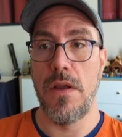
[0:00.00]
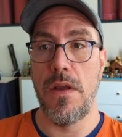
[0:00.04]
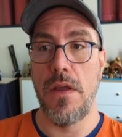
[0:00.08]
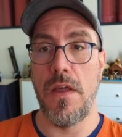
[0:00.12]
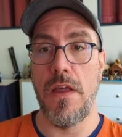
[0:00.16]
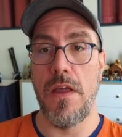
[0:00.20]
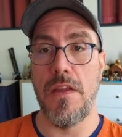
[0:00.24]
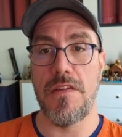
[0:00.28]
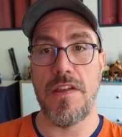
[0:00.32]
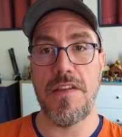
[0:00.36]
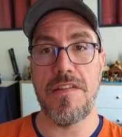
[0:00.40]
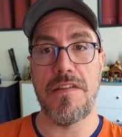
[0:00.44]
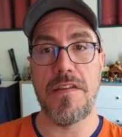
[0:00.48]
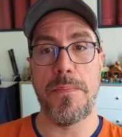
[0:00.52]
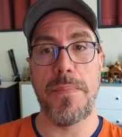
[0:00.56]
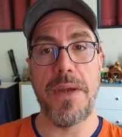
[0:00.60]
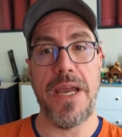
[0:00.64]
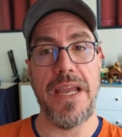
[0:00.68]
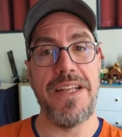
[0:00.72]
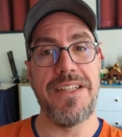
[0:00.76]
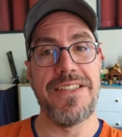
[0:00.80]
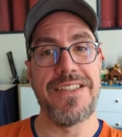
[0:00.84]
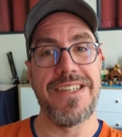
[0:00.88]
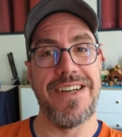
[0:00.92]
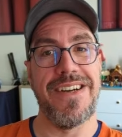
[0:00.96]
this is a
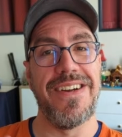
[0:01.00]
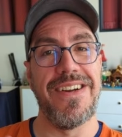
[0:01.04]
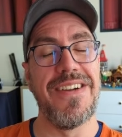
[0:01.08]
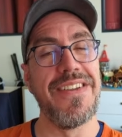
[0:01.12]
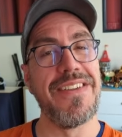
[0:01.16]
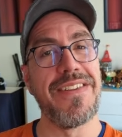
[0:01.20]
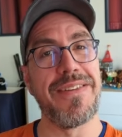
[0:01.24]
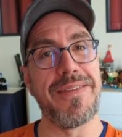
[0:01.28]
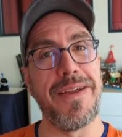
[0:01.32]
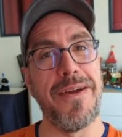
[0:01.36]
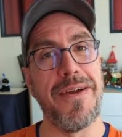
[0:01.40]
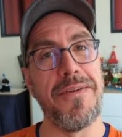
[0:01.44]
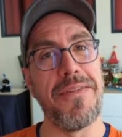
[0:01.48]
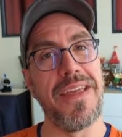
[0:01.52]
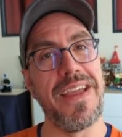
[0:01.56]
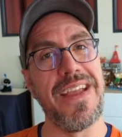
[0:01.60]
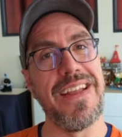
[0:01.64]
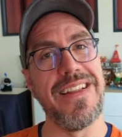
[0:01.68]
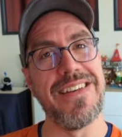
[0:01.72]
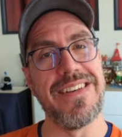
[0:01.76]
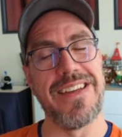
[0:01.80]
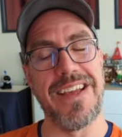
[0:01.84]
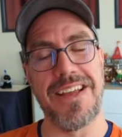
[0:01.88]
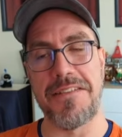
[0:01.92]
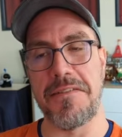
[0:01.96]
beta, so the
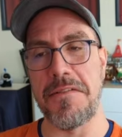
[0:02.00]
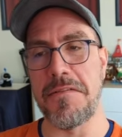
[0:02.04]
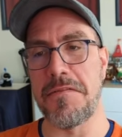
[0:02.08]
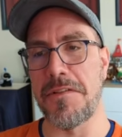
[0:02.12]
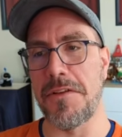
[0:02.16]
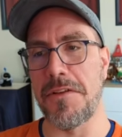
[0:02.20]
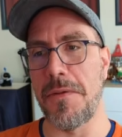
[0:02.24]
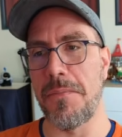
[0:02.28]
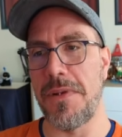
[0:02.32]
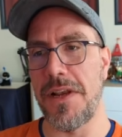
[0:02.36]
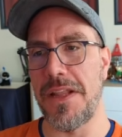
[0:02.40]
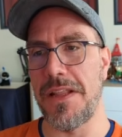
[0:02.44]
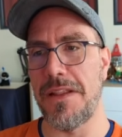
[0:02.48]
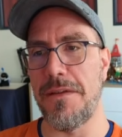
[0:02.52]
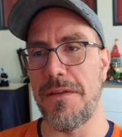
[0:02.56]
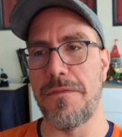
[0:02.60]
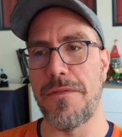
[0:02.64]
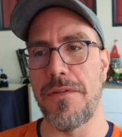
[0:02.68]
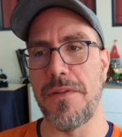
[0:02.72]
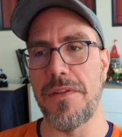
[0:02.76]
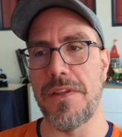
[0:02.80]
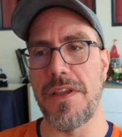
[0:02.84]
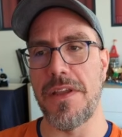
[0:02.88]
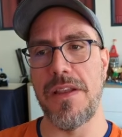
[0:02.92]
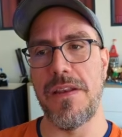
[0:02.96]
index isn't completely
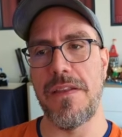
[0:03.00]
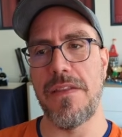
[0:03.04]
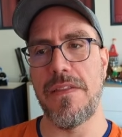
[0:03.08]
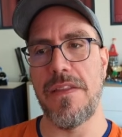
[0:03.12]
filled in.